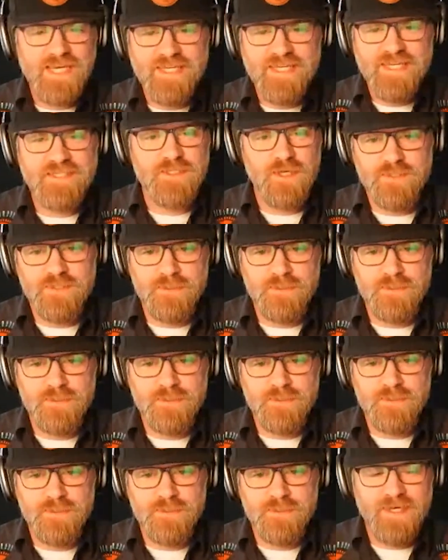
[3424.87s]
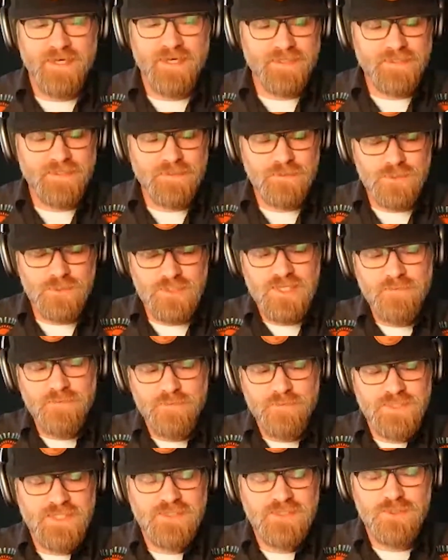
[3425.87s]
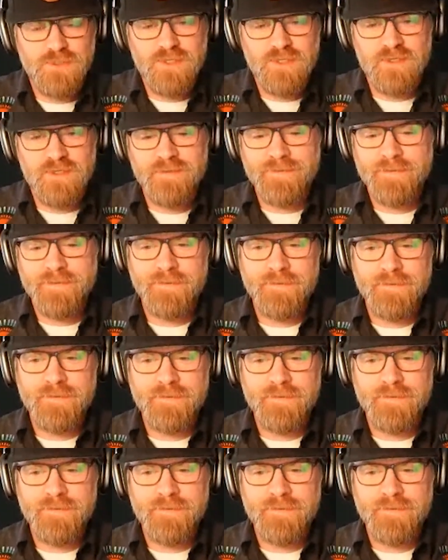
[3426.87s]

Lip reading: It's awesome. Yeah, I think there's a lot of potential there.